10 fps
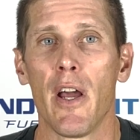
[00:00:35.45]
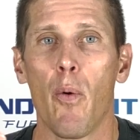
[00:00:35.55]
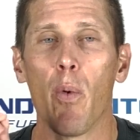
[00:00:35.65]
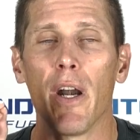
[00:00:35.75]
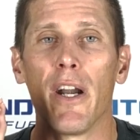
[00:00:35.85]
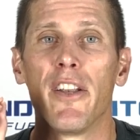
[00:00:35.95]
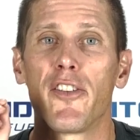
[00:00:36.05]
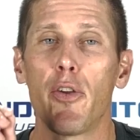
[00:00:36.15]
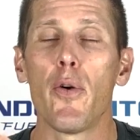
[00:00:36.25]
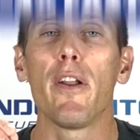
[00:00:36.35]
were
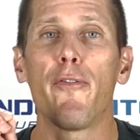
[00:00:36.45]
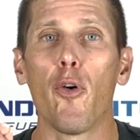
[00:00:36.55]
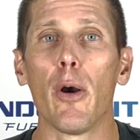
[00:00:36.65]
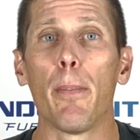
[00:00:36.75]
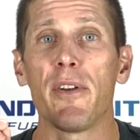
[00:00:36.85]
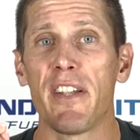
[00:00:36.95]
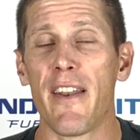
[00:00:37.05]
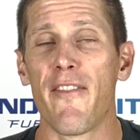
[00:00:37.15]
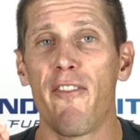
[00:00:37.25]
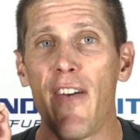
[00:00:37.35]
two to four
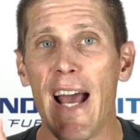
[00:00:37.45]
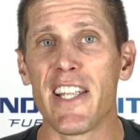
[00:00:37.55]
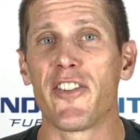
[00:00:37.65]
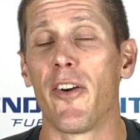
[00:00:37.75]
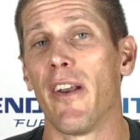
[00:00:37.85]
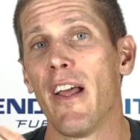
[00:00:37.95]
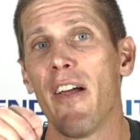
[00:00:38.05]
percent faster